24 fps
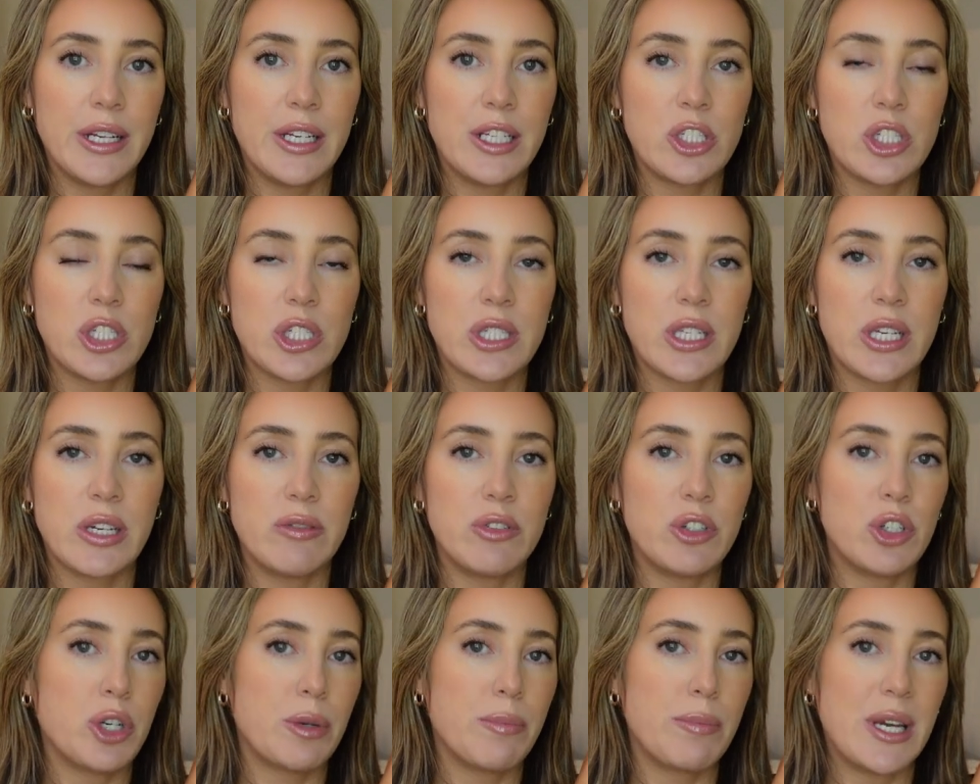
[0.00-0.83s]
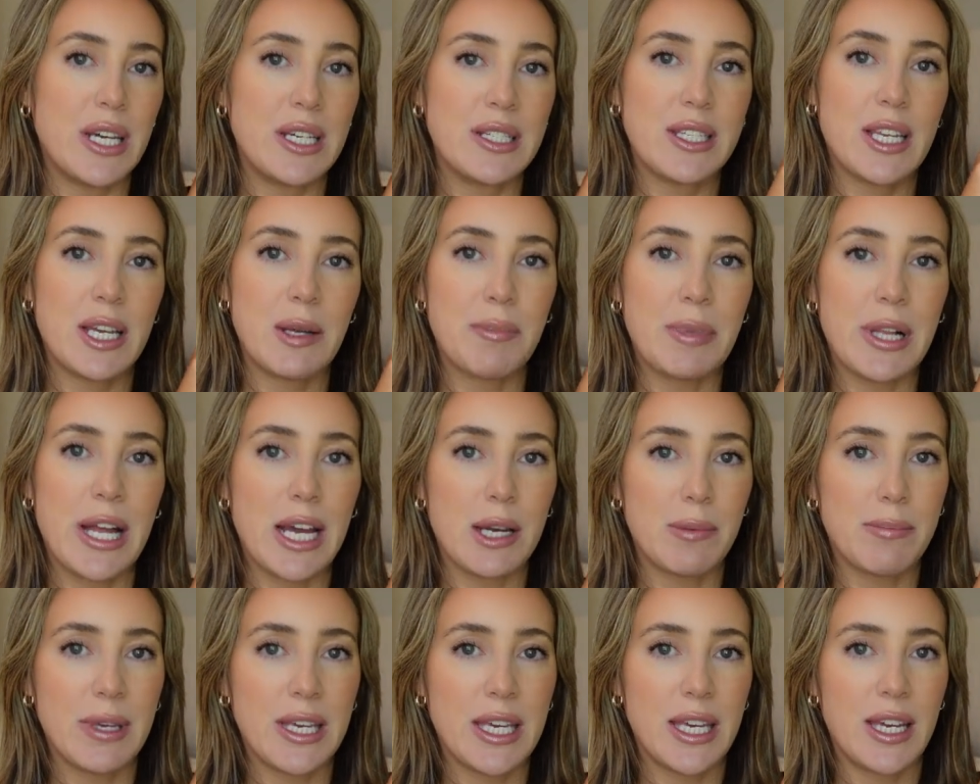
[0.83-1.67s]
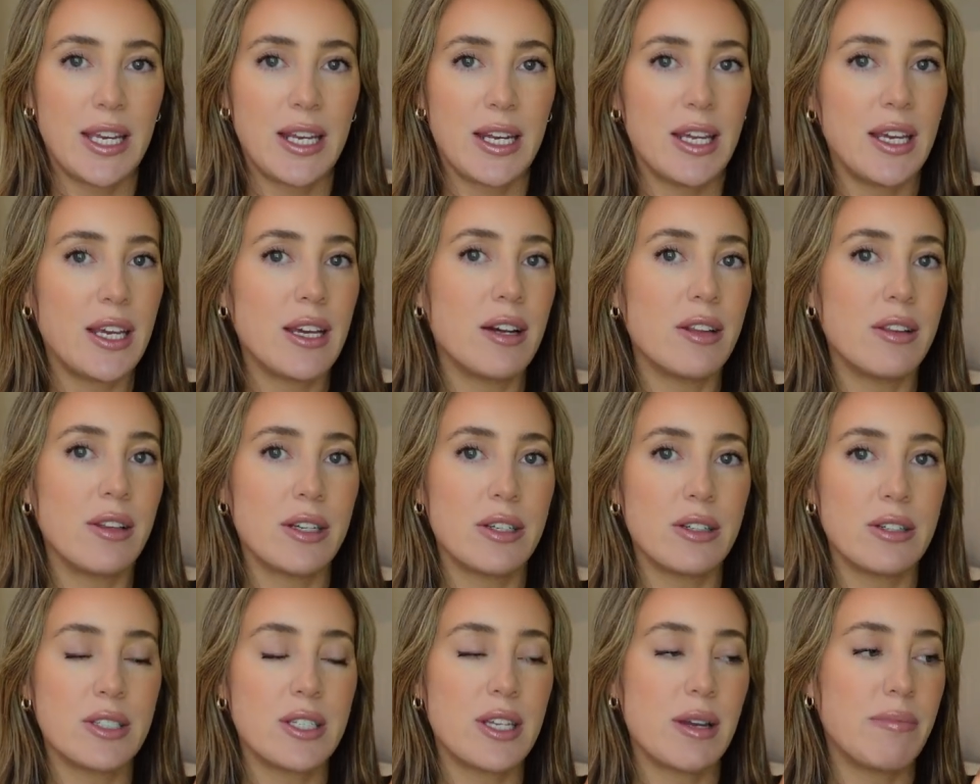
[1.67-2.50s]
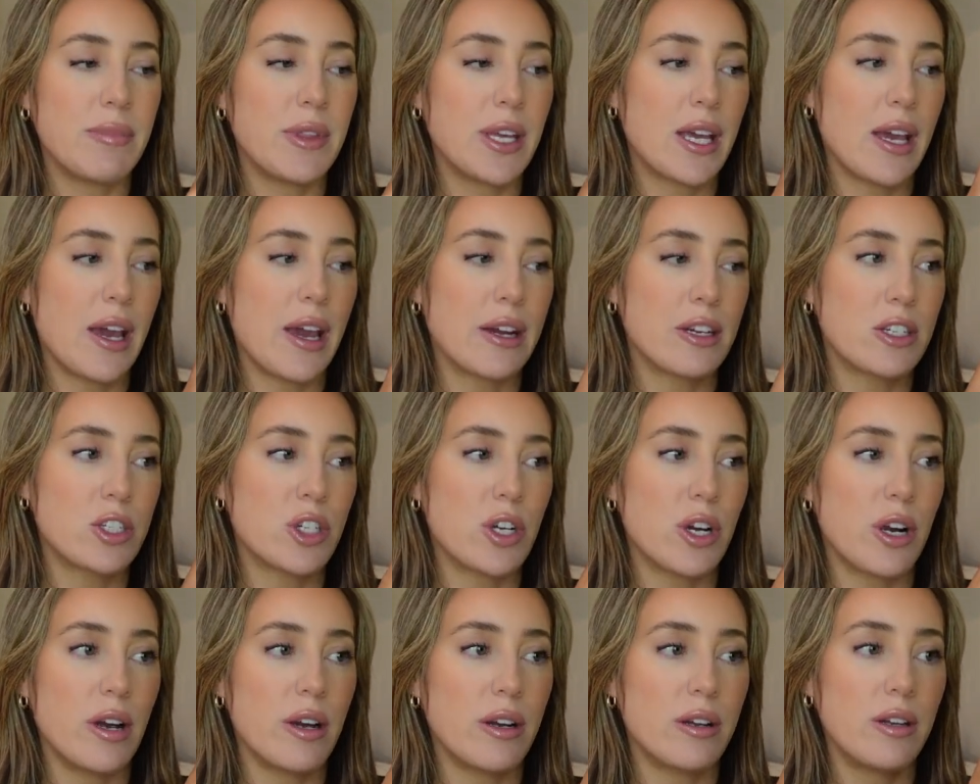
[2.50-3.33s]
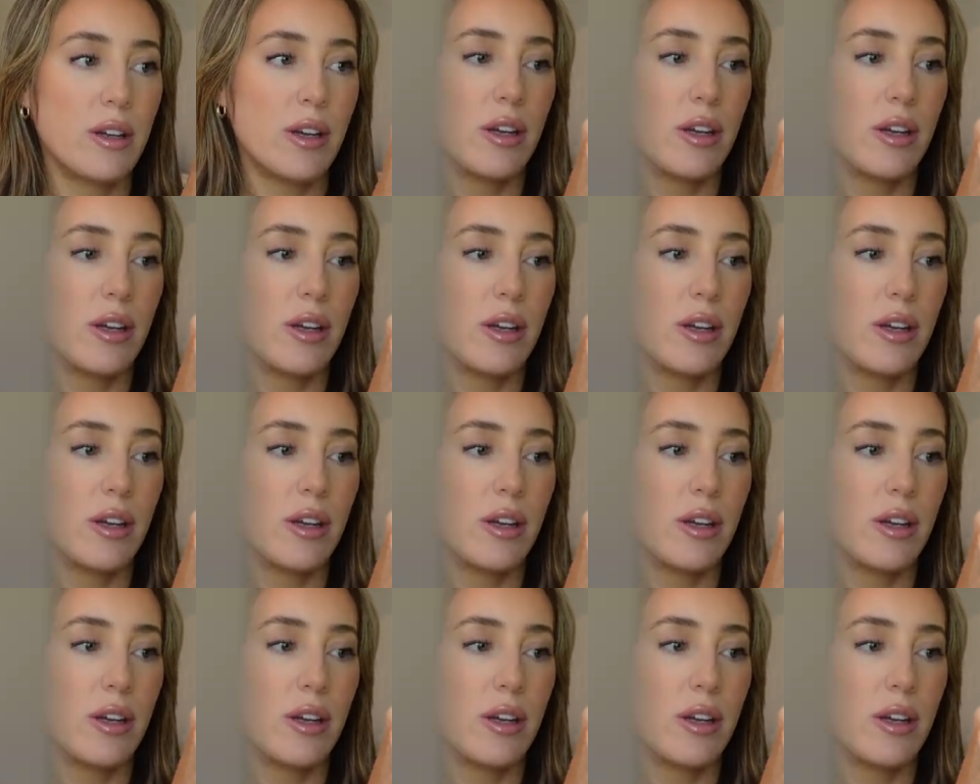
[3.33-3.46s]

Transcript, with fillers: It just gives your basic black bikini a little something extra.